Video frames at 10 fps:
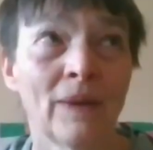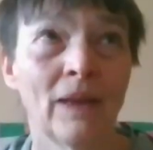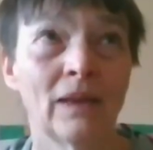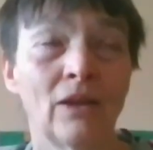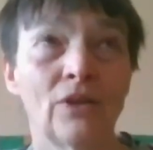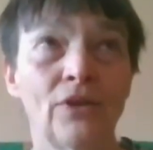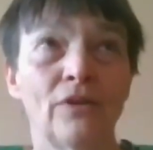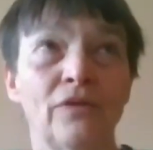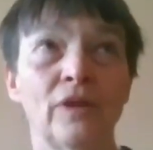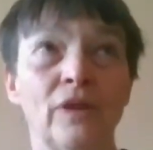a lot
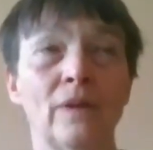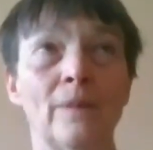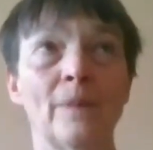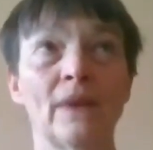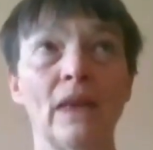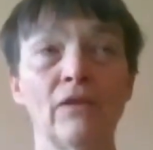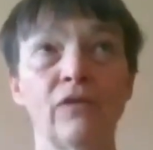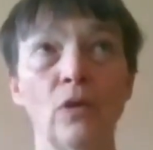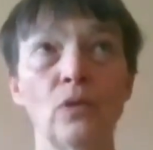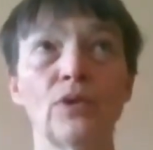of like
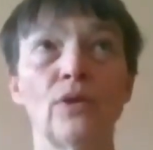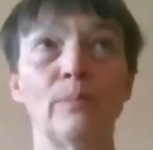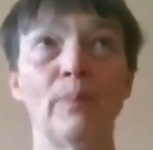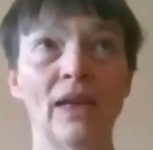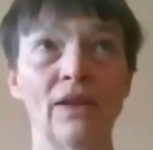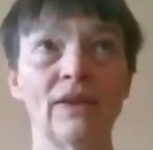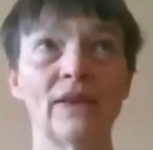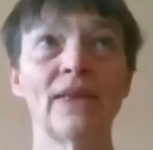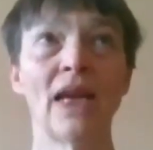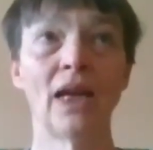focus on
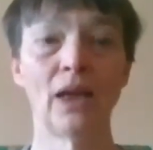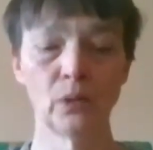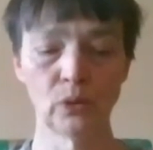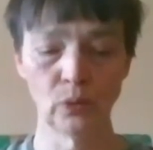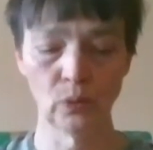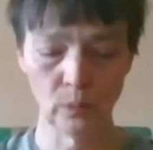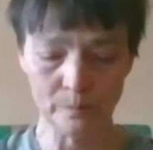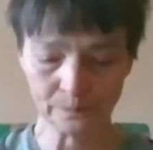parents, how to